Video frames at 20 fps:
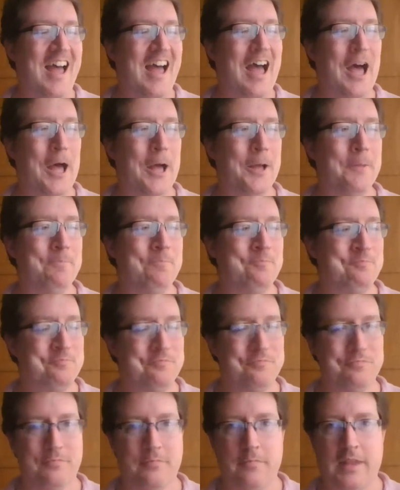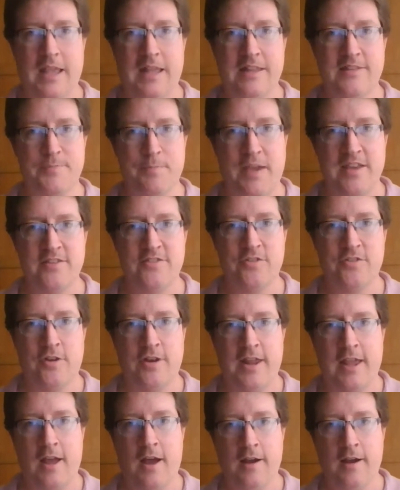Um, it's based on
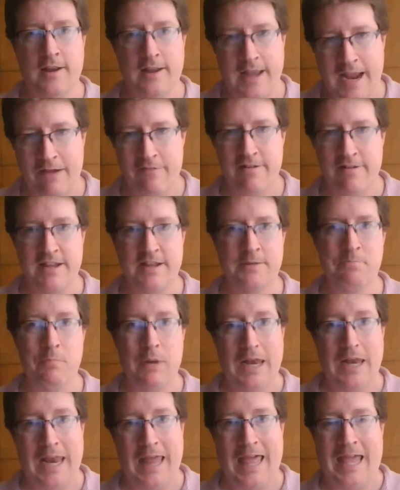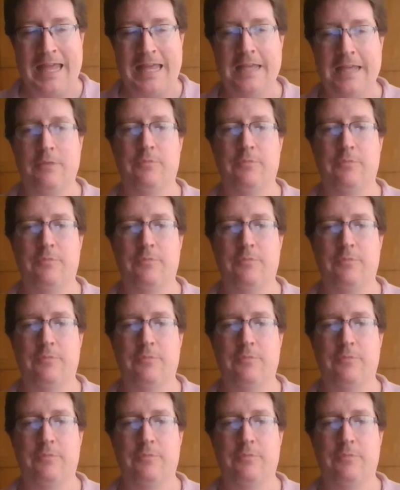a Hungarian play.